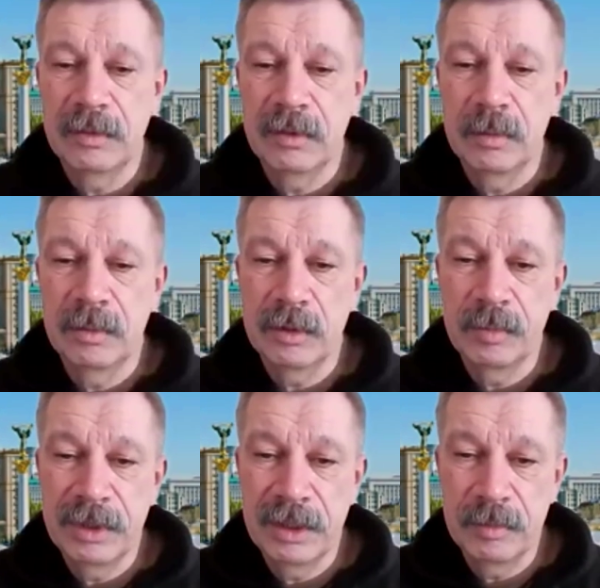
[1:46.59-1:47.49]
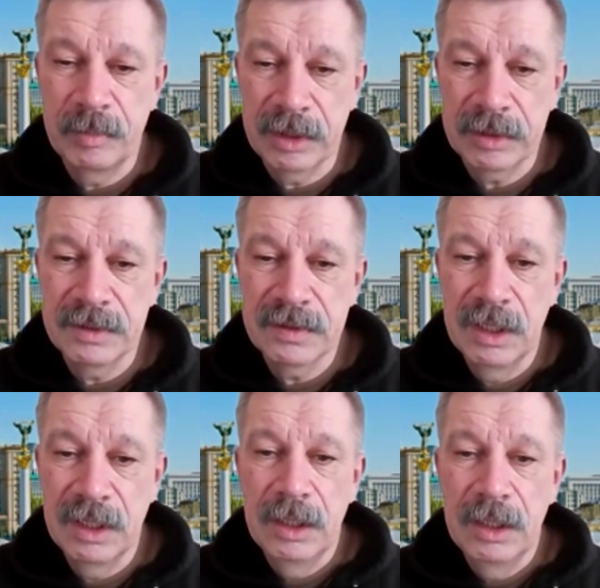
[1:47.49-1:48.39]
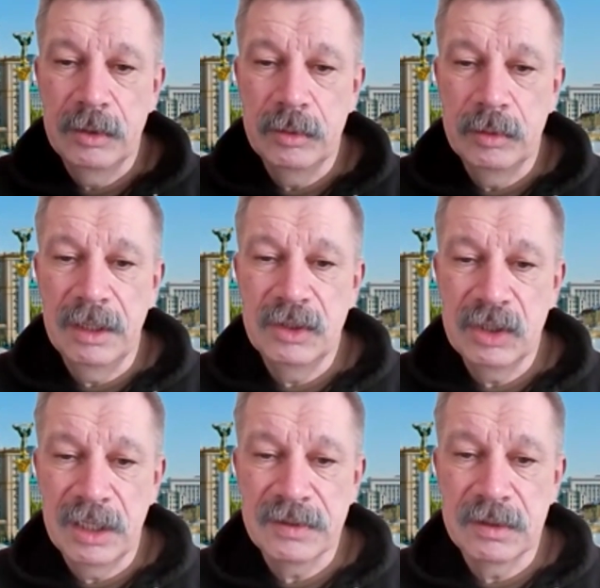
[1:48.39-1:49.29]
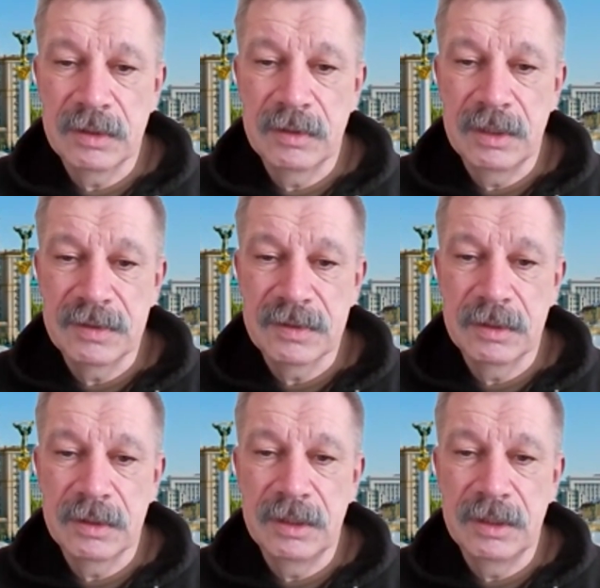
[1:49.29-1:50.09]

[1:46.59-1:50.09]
from European partners to adjust this